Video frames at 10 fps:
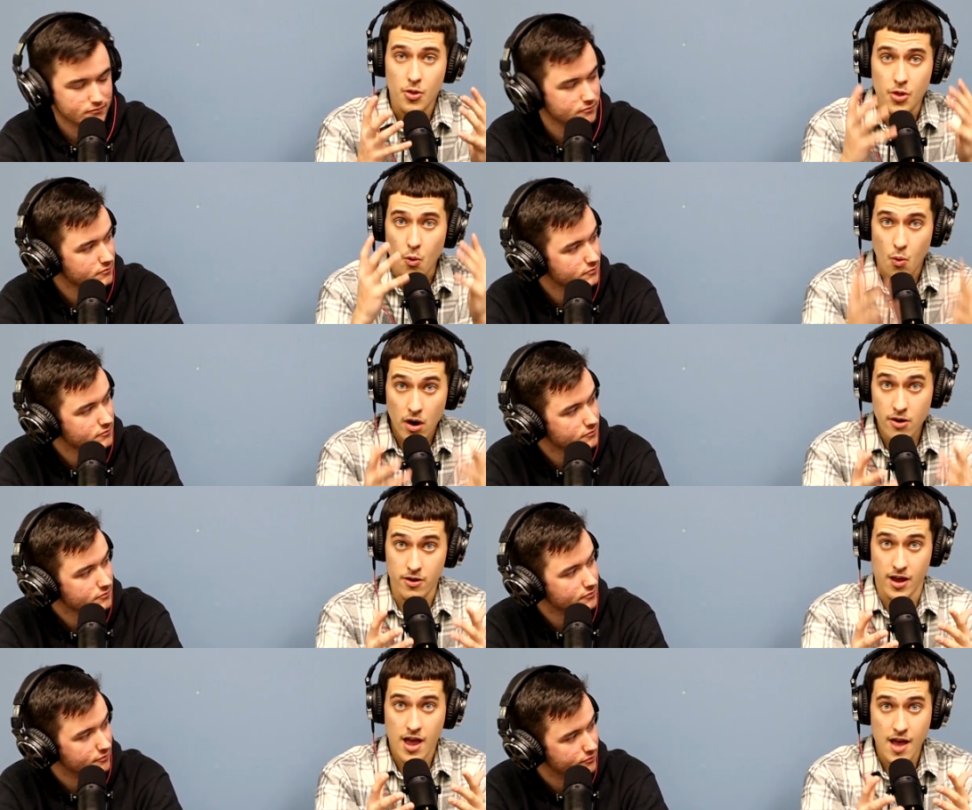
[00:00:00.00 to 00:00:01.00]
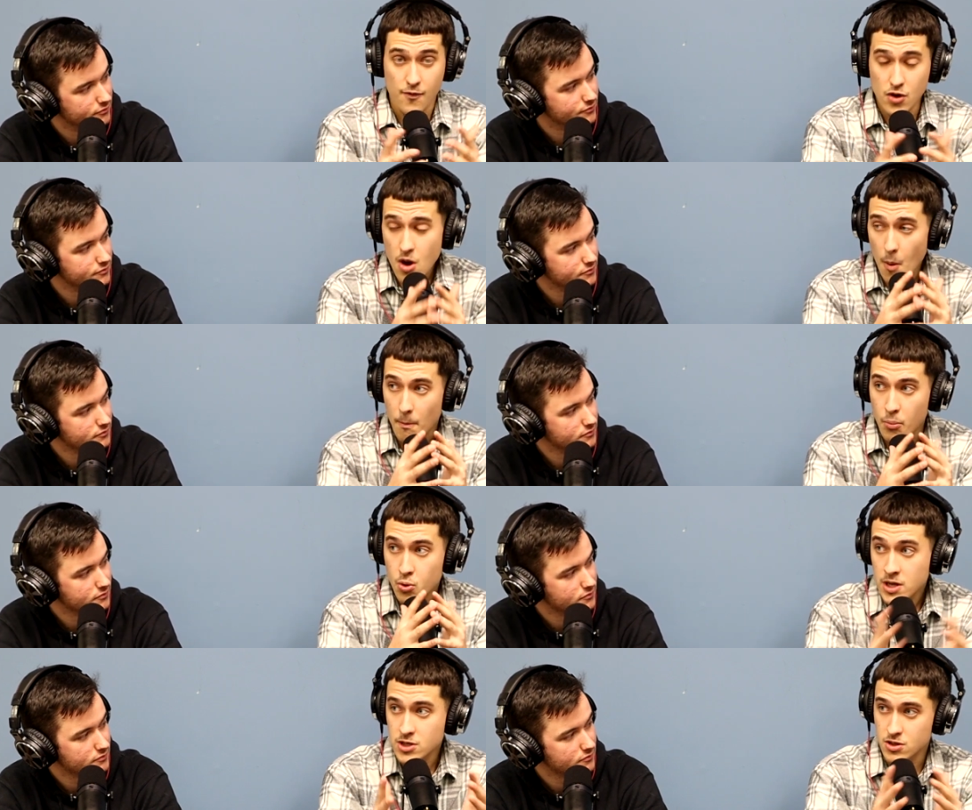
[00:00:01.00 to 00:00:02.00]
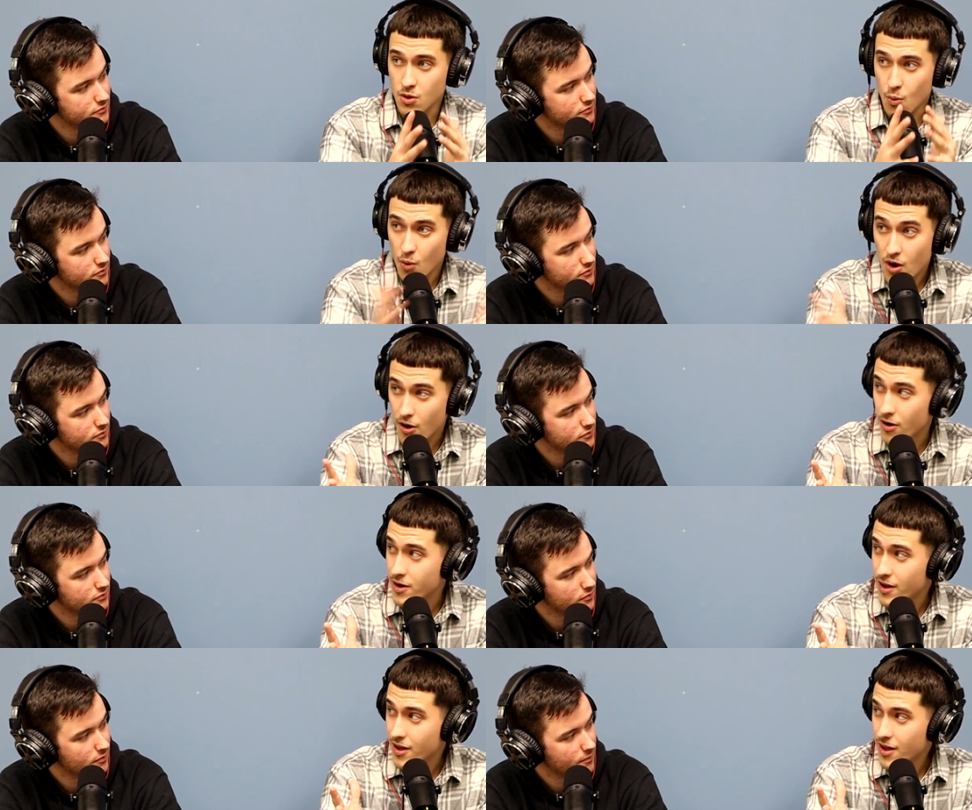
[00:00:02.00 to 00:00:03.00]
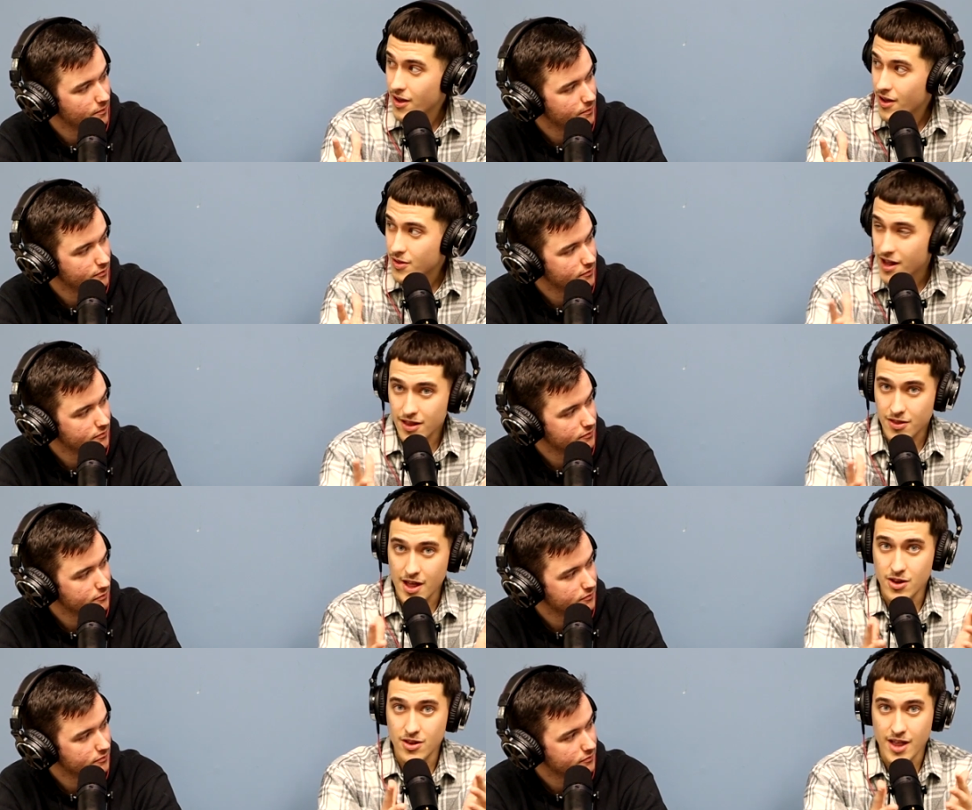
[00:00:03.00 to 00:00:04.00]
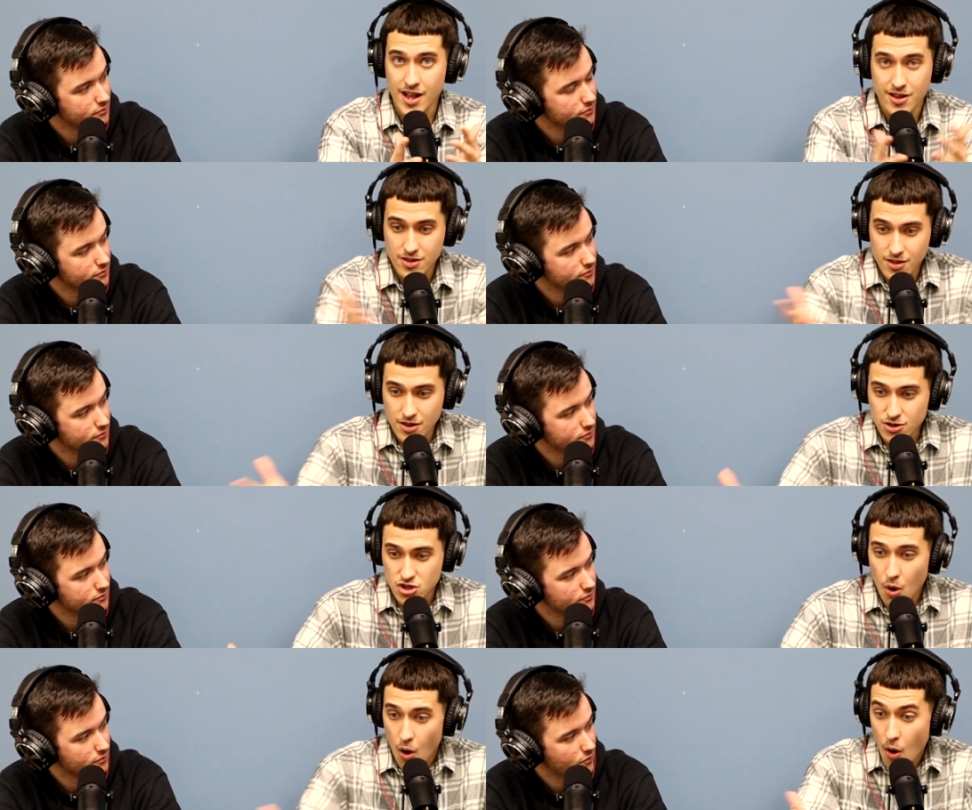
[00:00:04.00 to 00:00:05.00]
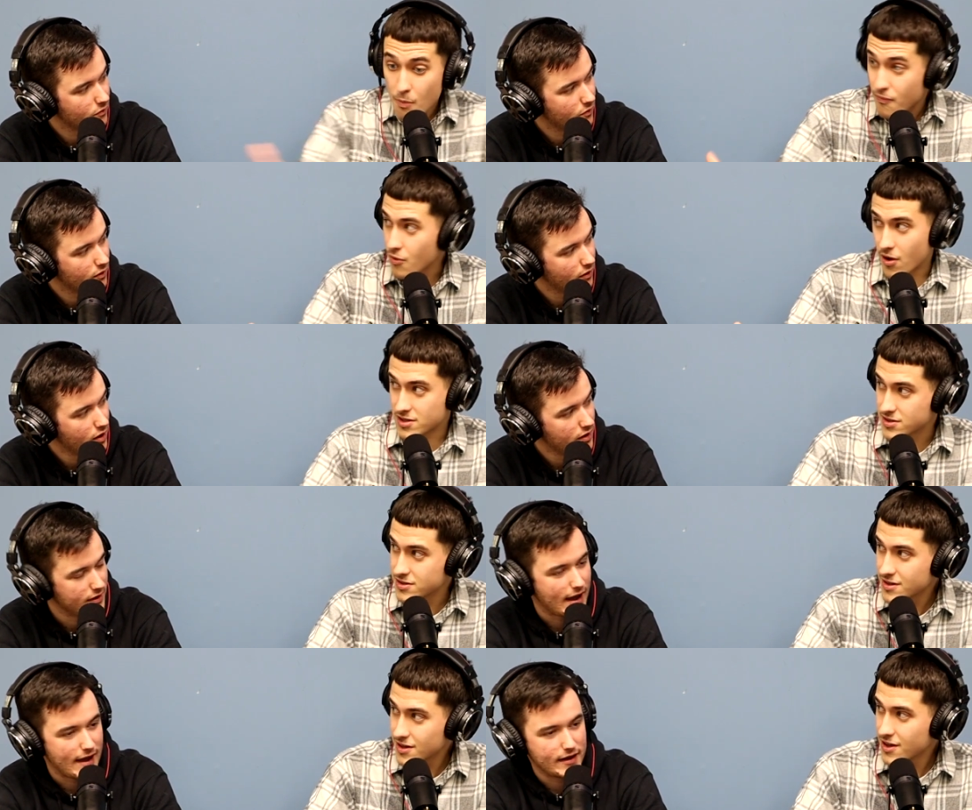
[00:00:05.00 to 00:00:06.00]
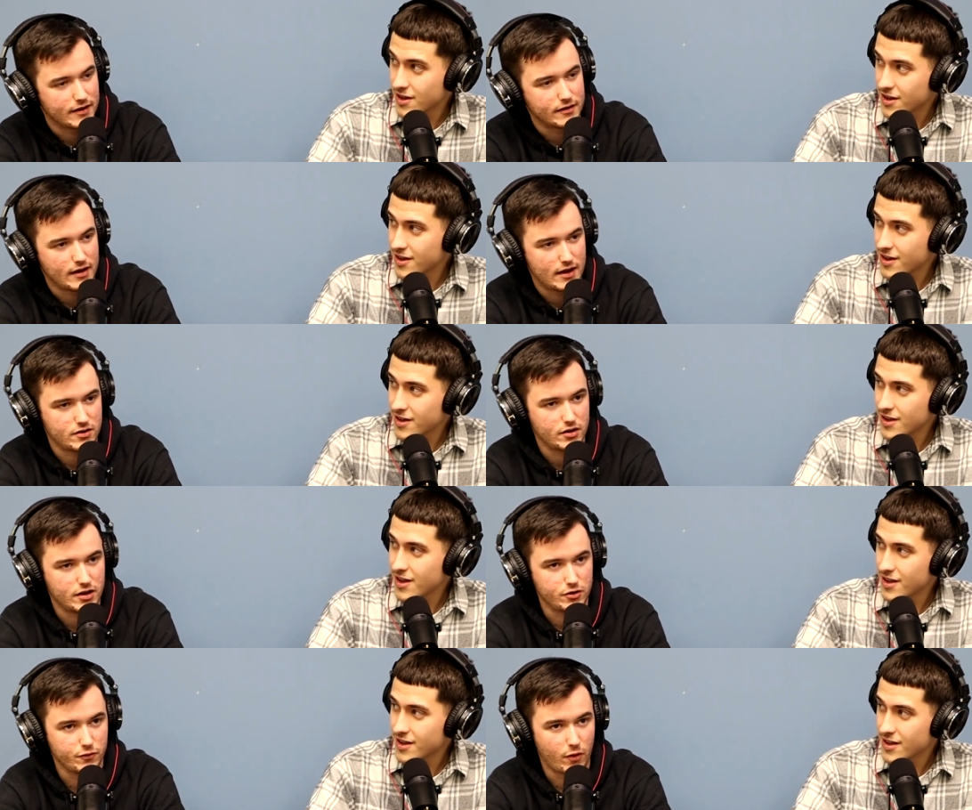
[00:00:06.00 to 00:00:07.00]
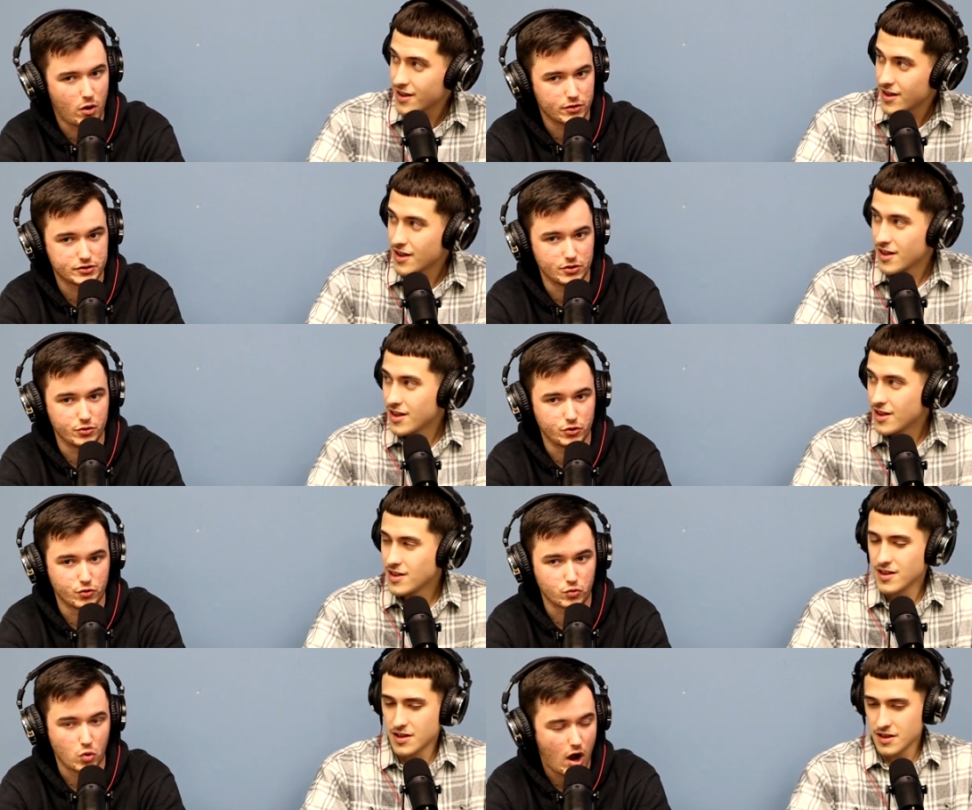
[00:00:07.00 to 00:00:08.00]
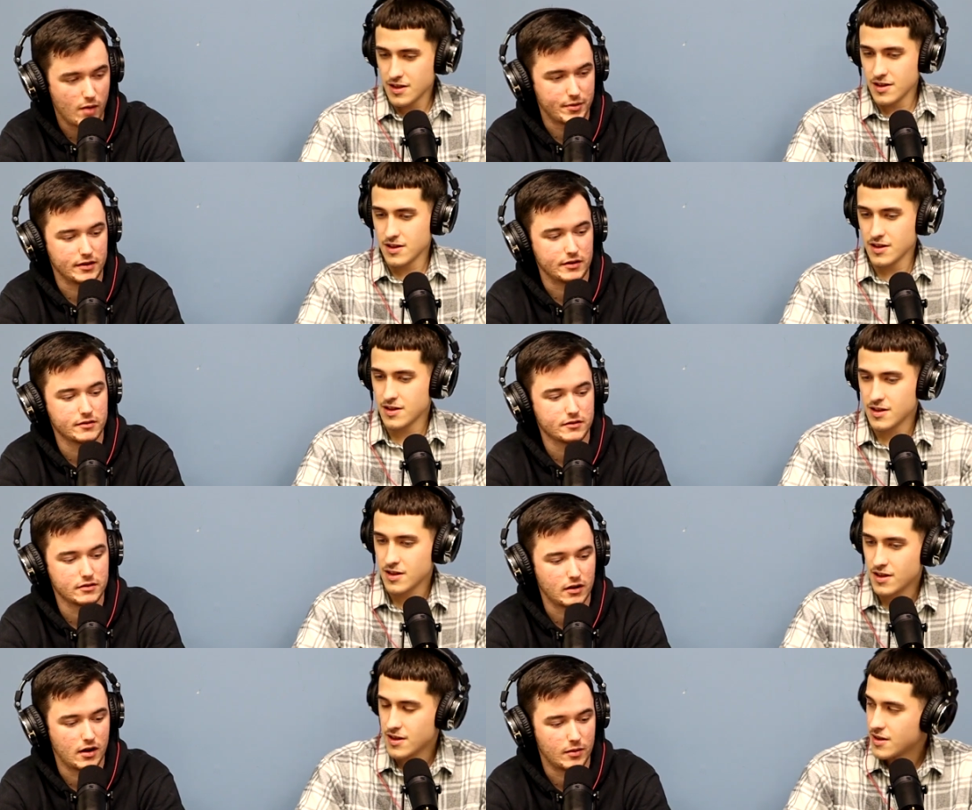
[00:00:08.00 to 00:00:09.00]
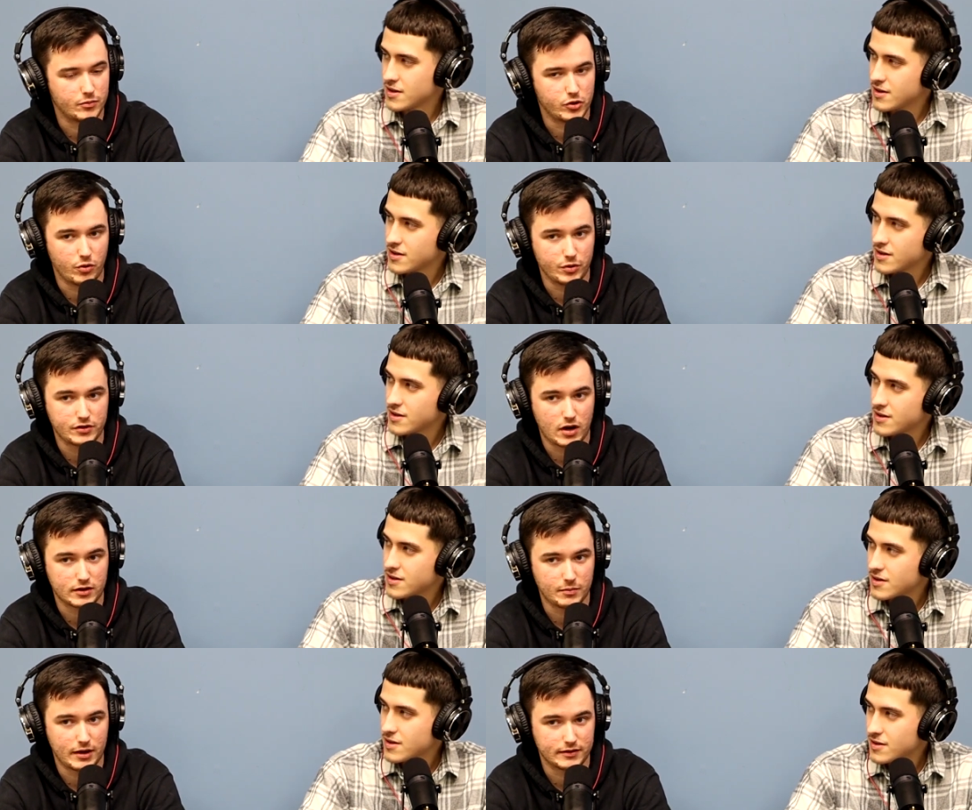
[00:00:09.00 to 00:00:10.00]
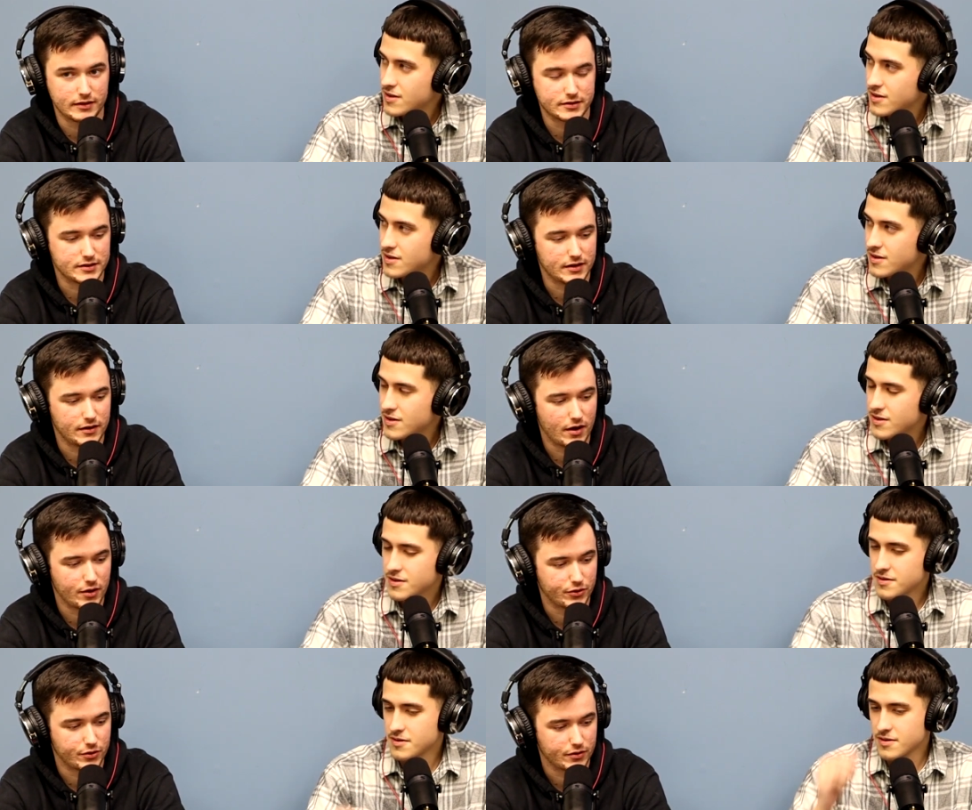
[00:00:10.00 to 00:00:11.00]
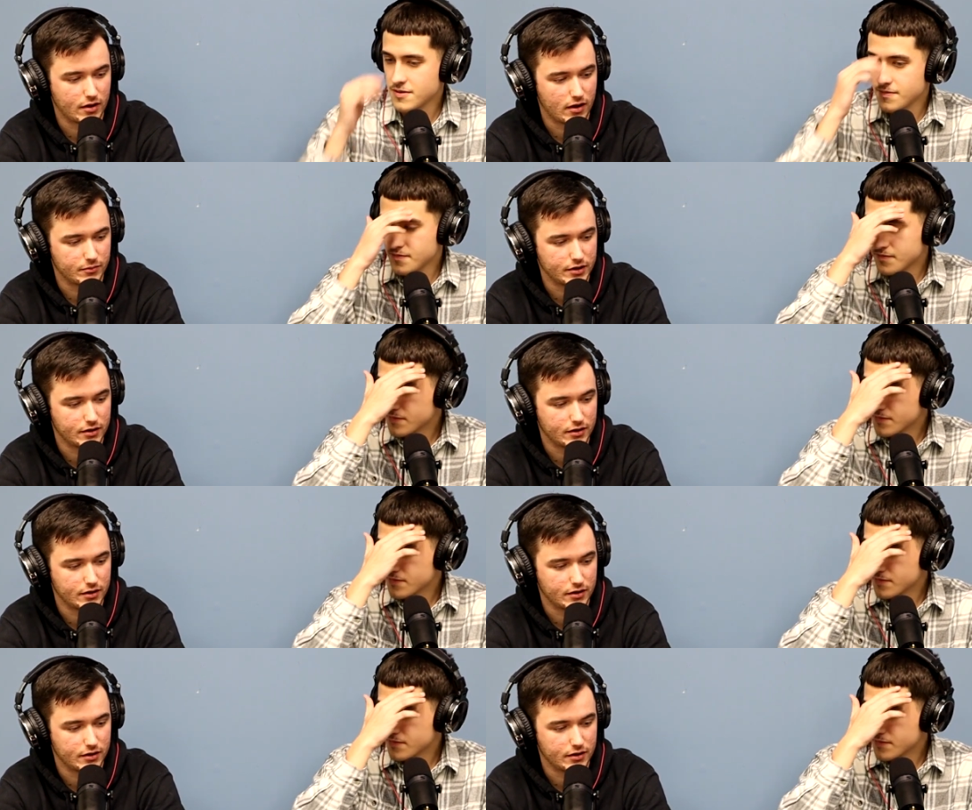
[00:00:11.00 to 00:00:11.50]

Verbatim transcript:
Speaker 1: the word. Mm. If you don't preach the word, then then then there's no hope for us.
Speaker 2: Yeah, and and and you've also you're robbing um, you know, we talked about this in another um, in